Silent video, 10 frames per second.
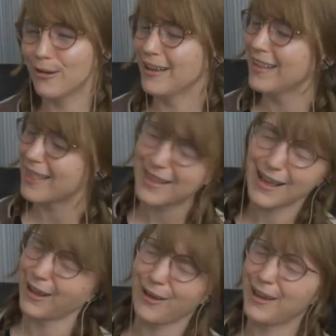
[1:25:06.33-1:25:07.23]
It's
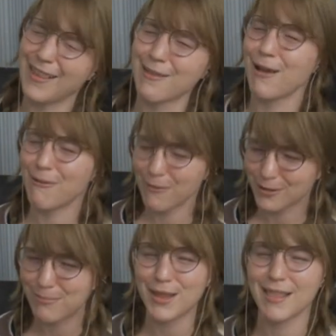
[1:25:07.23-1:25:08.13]
not good. So
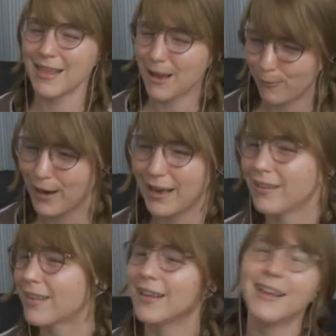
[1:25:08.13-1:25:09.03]
everyone, please take
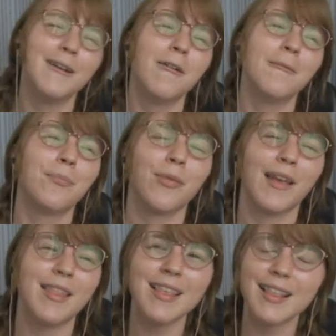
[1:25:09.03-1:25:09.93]
breaks.
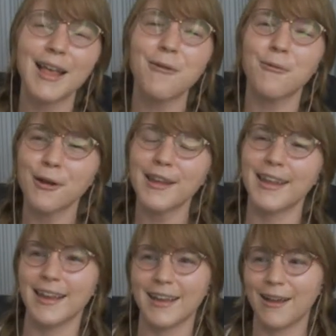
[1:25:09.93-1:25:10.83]
And just like
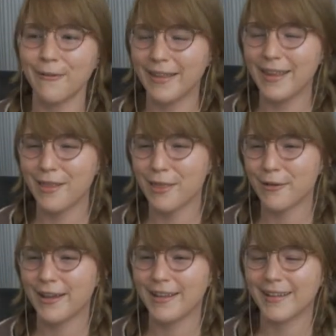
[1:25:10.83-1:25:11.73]
working. I really
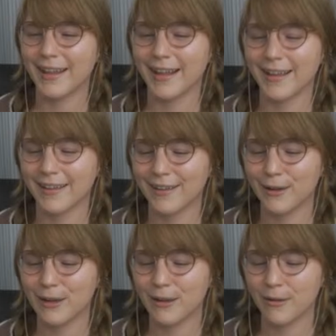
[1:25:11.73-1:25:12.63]
enjoy like
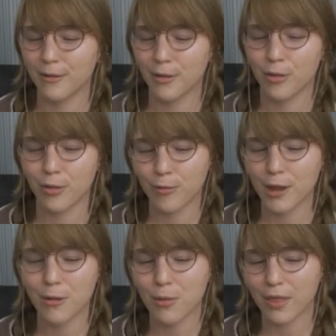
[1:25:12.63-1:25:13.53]

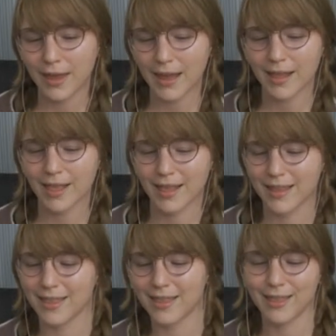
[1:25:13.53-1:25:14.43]
doing new things
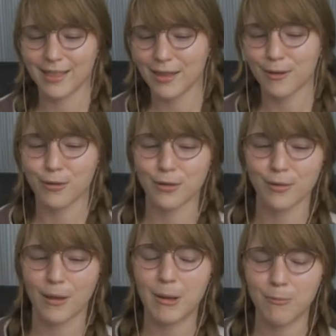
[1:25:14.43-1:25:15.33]
and like
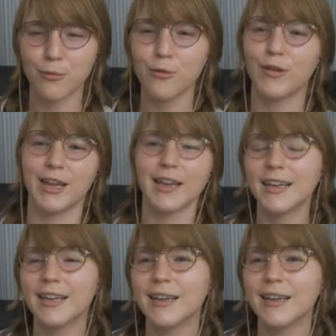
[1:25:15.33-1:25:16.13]
just improving.